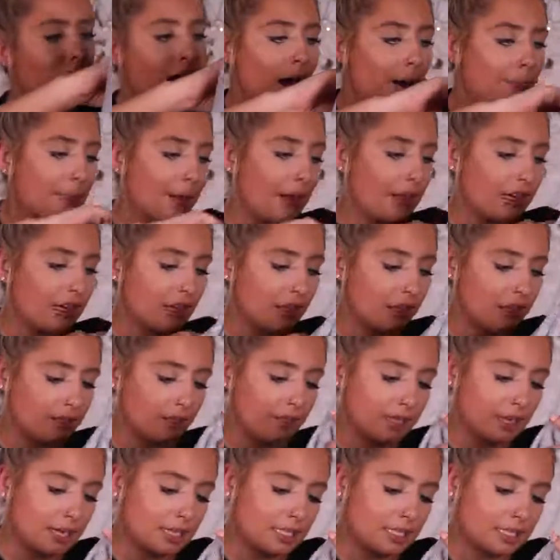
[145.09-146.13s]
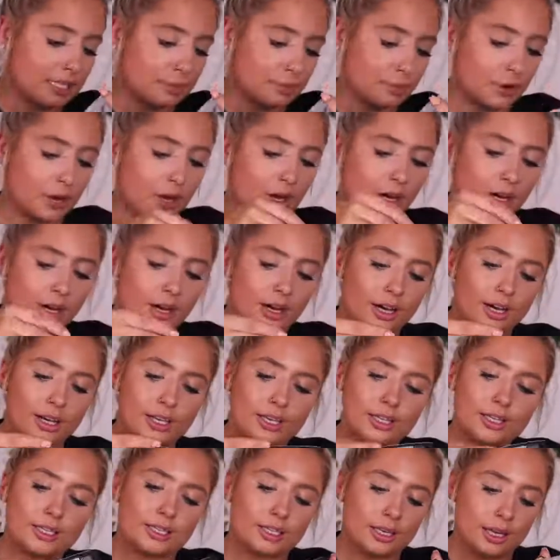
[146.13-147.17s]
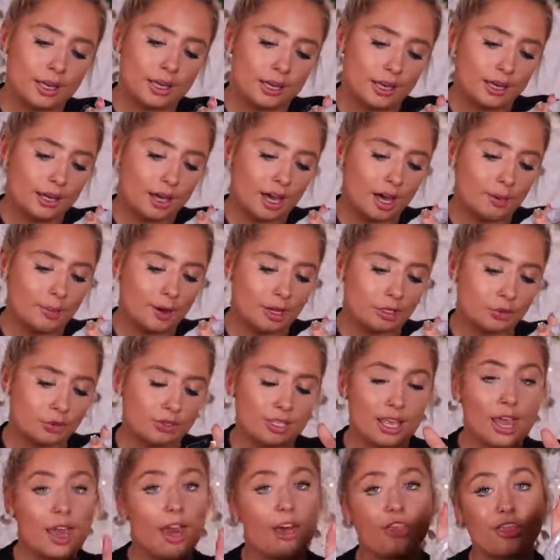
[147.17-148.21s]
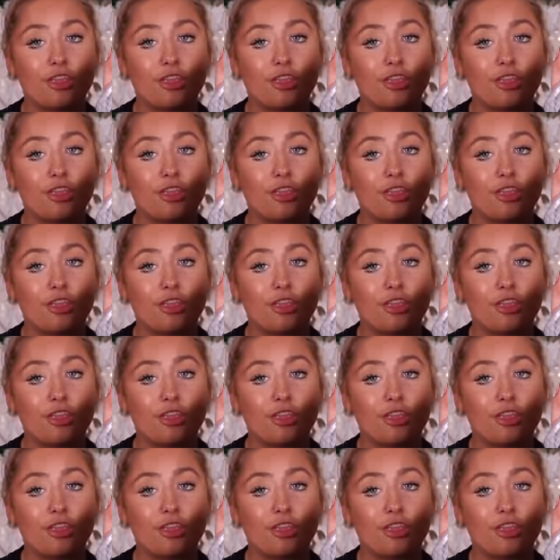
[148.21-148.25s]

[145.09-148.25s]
up, and this was, how much was it?